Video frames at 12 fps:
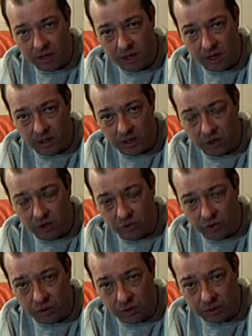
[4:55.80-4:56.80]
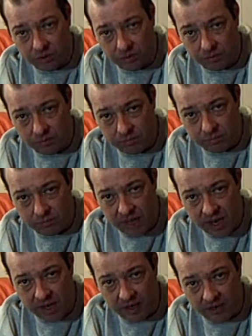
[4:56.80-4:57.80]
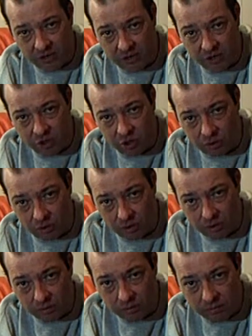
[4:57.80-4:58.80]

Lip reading: young children, innocent children.